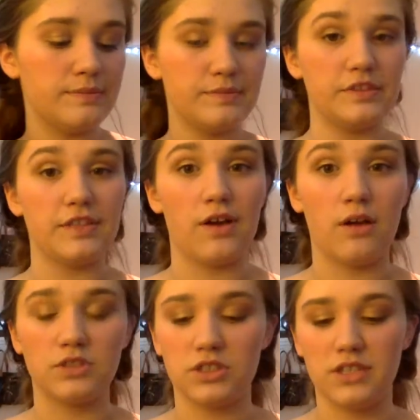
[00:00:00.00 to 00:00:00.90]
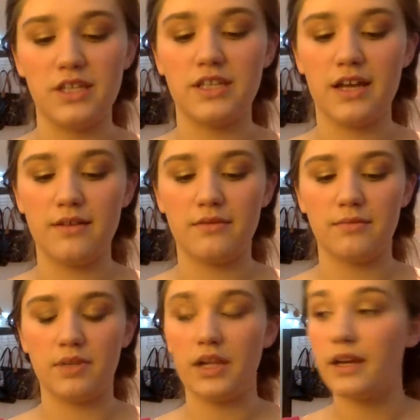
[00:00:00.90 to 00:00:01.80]
So I'm just going to take that and
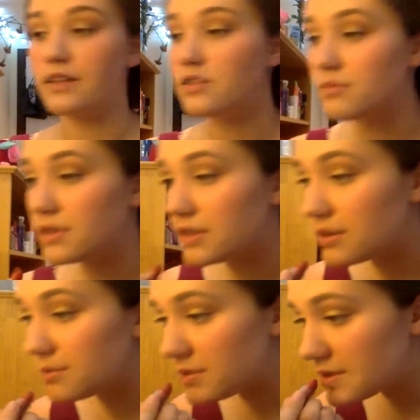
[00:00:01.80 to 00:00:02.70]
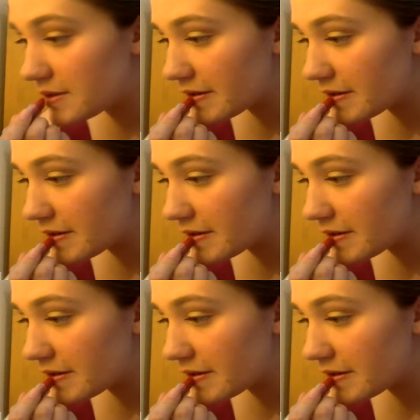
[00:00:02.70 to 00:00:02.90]
apply it to my lips.